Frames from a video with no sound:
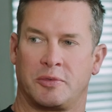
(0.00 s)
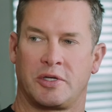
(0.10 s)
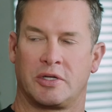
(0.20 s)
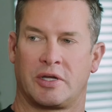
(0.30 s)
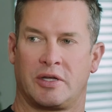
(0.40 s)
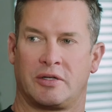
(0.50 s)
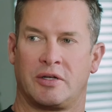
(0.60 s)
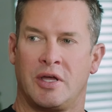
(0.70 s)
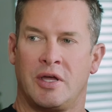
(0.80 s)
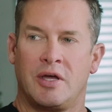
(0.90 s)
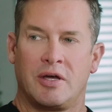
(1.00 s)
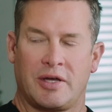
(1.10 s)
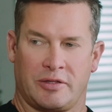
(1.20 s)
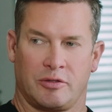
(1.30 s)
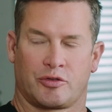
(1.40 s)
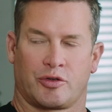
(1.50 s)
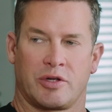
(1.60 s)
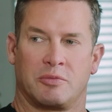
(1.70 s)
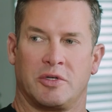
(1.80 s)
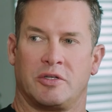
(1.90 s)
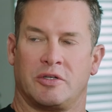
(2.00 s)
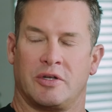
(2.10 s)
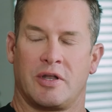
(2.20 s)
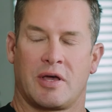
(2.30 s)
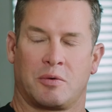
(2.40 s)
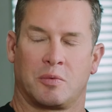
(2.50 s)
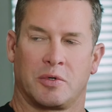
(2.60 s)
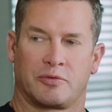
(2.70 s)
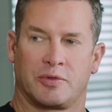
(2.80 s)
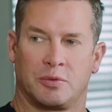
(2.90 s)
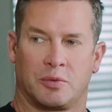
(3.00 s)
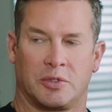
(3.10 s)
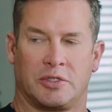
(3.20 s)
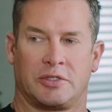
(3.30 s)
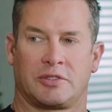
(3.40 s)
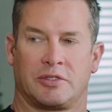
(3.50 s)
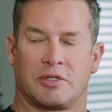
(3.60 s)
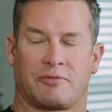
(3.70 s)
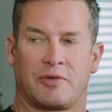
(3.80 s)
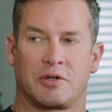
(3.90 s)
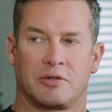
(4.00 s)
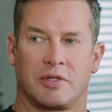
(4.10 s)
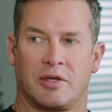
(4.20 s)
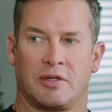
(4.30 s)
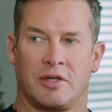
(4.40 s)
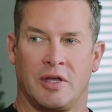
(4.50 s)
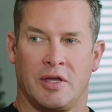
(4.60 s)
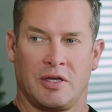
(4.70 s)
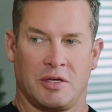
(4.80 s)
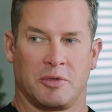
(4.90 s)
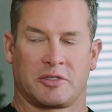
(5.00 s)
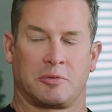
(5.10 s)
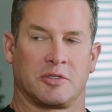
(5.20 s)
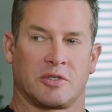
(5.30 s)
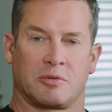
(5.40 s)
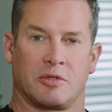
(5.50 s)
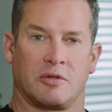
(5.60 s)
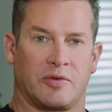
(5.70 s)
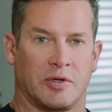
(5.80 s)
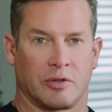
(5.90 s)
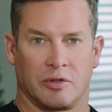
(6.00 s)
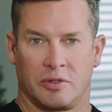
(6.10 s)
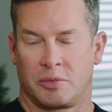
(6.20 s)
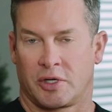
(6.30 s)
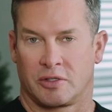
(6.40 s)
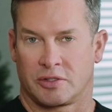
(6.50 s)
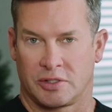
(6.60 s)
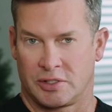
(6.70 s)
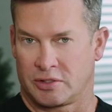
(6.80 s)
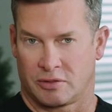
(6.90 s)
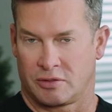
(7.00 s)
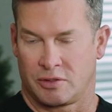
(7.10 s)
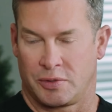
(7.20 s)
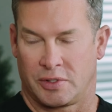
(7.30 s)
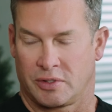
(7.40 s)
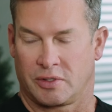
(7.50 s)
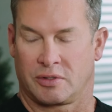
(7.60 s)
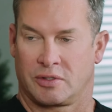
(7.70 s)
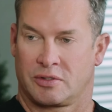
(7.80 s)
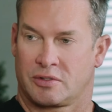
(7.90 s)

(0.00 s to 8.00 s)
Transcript: he had had this treatment and how wonderful it was. And I figured that it must have been something that felt good because he doesn't do anything that's